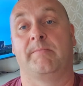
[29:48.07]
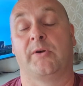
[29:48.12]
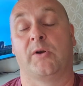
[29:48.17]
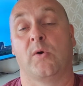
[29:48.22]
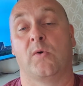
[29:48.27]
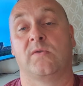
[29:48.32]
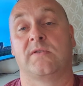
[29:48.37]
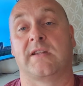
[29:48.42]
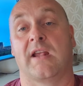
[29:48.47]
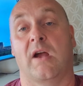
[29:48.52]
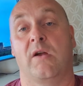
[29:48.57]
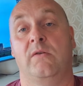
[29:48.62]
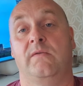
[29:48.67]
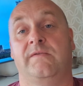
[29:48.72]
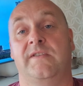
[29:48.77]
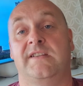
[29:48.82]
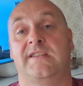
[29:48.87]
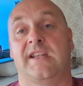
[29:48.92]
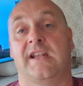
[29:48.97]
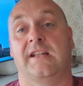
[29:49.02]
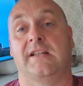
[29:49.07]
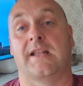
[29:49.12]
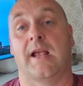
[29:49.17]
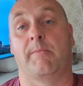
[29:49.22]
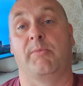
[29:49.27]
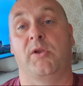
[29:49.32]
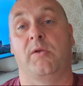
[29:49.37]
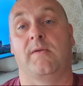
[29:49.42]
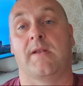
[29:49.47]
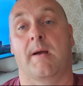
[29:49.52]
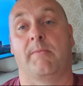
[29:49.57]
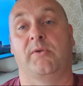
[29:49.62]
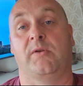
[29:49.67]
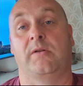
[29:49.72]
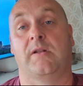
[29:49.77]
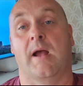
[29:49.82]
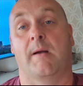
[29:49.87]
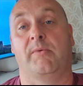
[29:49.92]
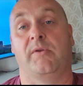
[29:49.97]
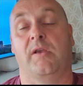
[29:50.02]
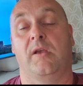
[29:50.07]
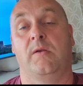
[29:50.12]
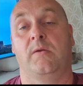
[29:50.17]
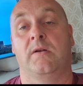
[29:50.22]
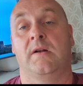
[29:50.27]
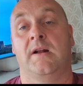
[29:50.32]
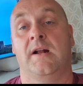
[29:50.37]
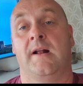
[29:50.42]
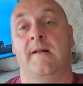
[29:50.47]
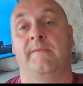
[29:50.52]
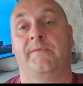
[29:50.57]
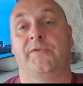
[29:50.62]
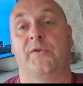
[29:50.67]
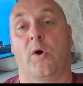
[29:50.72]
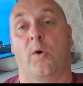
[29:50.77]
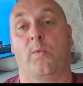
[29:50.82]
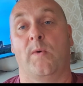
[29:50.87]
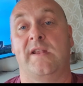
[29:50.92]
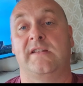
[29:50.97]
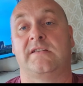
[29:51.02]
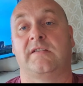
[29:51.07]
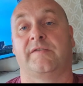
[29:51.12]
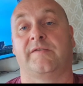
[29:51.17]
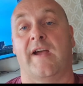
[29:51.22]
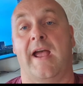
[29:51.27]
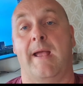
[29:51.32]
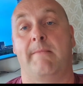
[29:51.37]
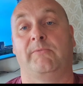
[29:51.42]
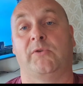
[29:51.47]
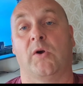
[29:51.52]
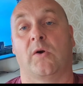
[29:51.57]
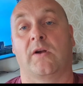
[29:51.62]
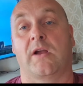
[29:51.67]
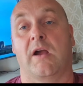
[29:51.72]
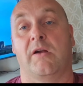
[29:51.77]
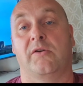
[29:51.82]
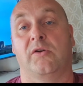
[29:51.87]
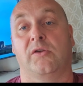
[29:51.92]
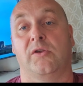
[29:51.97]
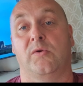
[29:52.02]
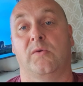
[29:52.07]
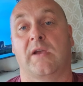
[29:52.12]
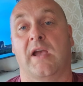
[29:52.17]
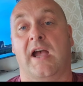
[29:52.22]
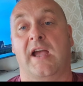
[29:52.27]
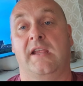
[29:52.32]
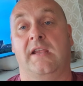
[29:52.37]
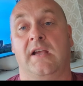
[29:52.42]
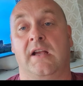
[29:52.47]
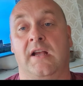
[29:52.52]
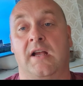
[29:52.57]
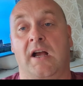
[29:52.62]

but also visit www.winterfam.co.uk.